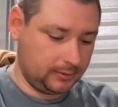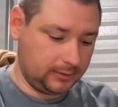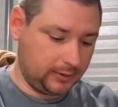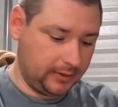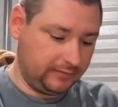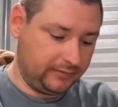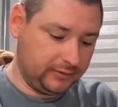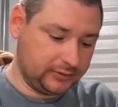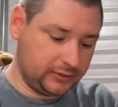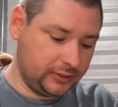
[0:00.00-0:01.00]
you know, it
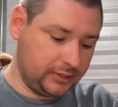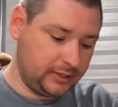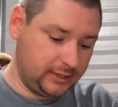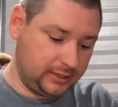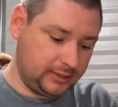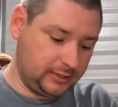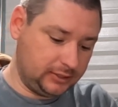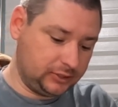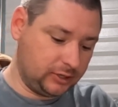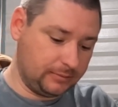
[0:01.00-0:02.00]
feels good,
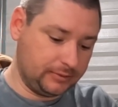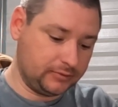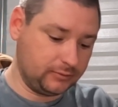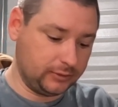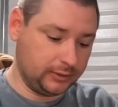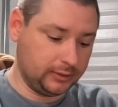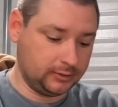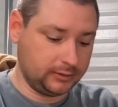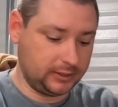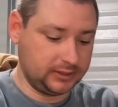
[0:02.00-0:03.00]
it sharpens
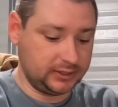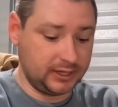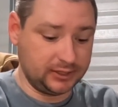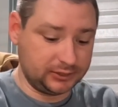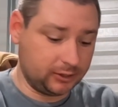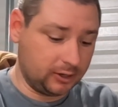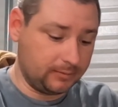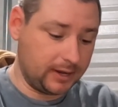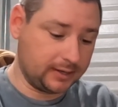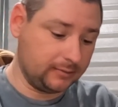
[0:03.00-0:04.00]
well, it stays
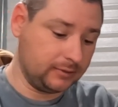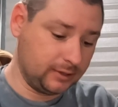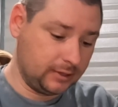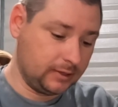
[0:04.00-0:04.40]
sharp. I can